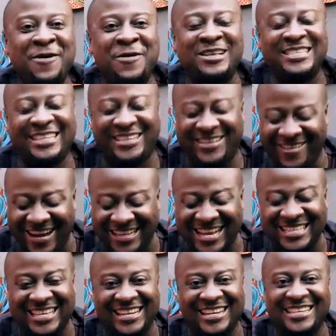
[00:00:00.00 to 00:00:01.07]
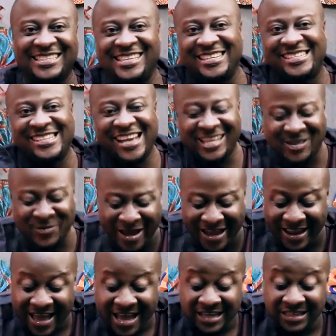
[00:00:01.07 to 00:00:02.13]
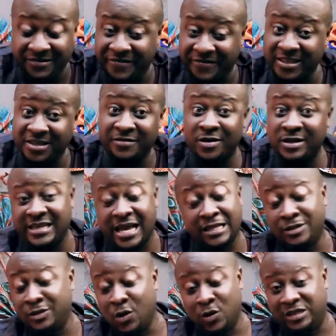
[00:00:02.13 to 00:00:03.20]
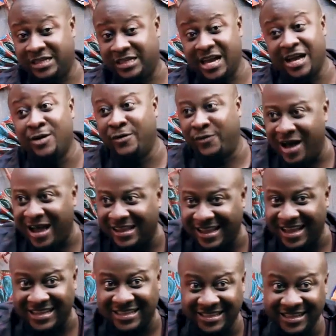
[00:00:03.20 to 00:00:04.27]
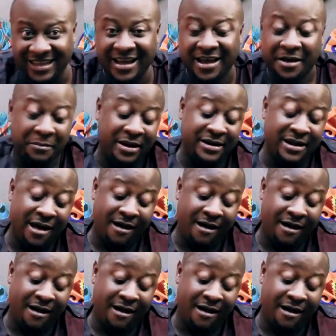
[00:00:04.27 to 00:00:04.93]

that was the correct answer, ladies and gentlemen. First of all, said no, she can't go for Atlas. But